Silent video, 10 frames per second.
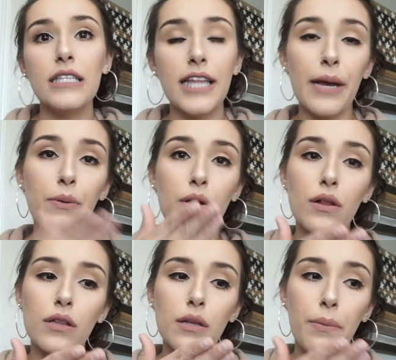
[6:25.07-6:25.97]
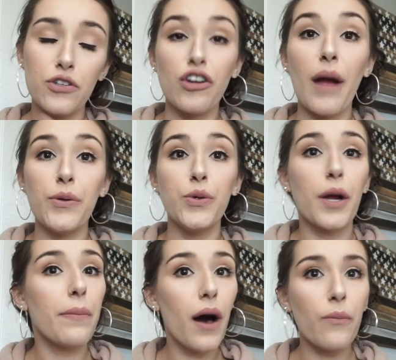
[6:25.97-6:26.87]
they will prescribe you
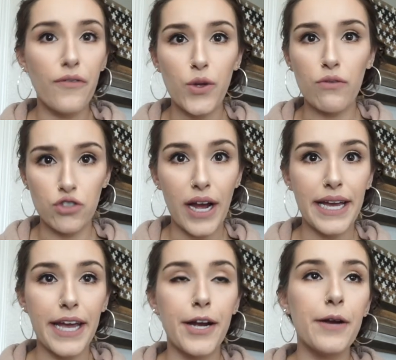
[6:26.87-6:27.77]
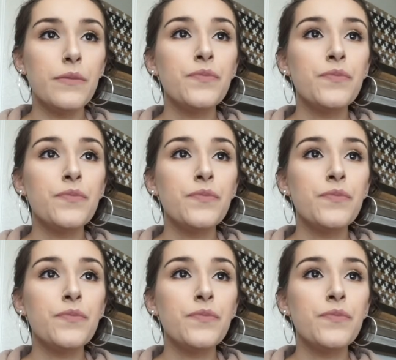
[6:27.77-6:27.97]
your pump if you have TRICARE.